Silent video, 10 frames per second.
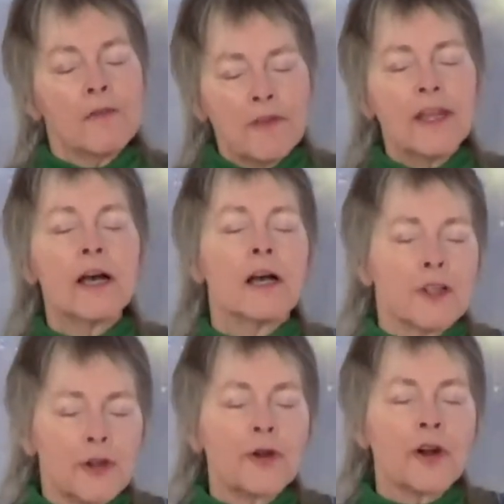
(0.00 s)
via
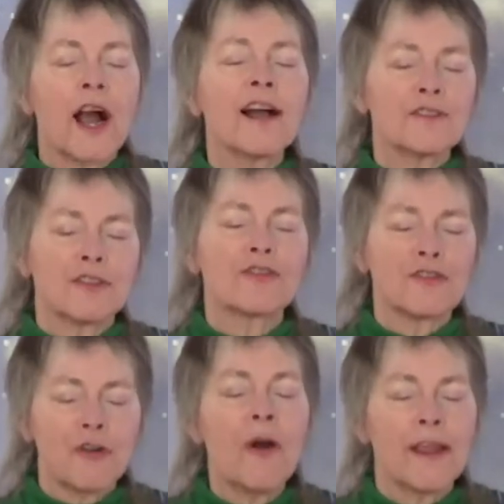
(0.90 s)
your conscious
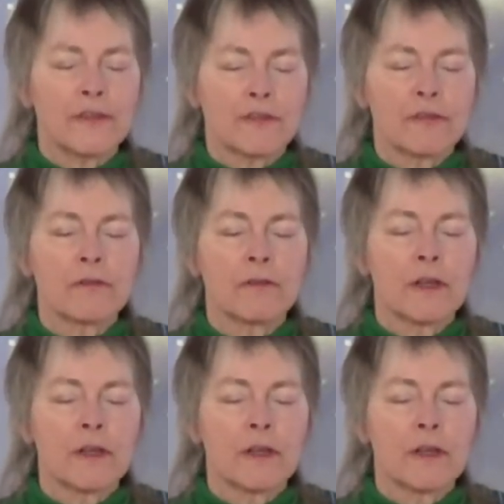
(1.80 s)
choice.